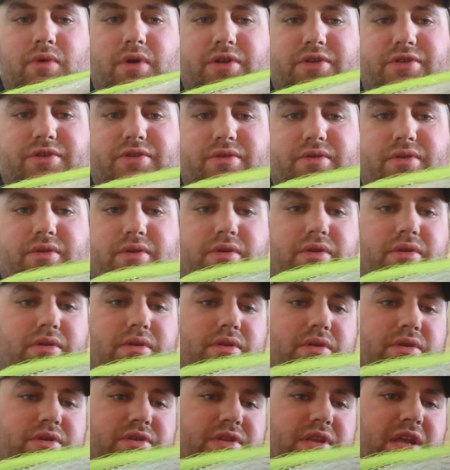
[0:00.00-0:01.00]
which
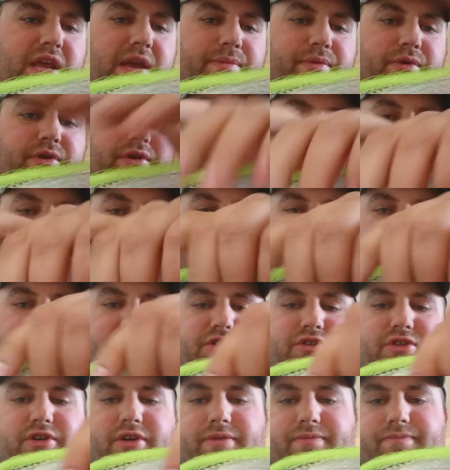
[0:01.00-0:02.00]
is tapered
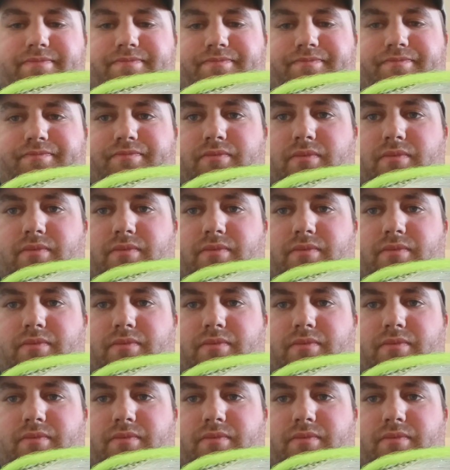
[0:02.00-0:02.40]
naturally,